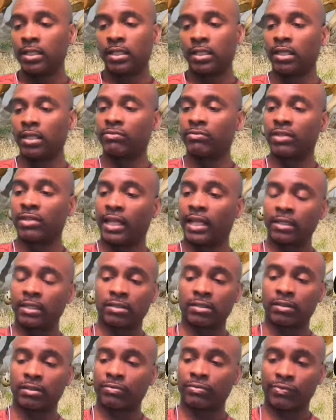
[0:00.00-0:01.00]
living
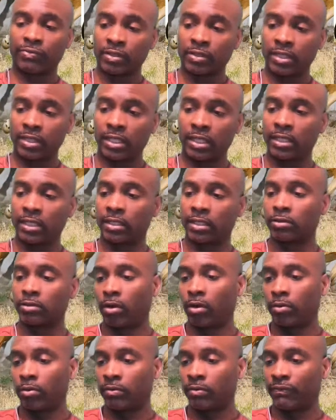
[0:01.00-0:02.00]
like they're free and
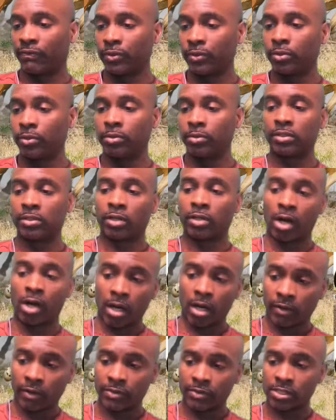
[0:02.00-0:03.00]
growing food and
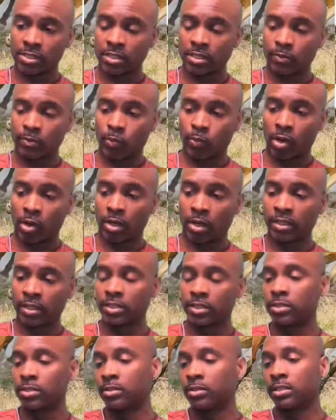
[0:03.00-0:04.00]
harvesting water
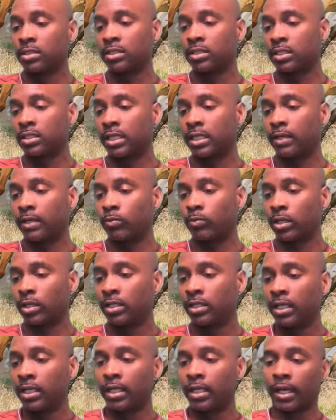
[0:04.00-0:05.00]
and doing anything they want.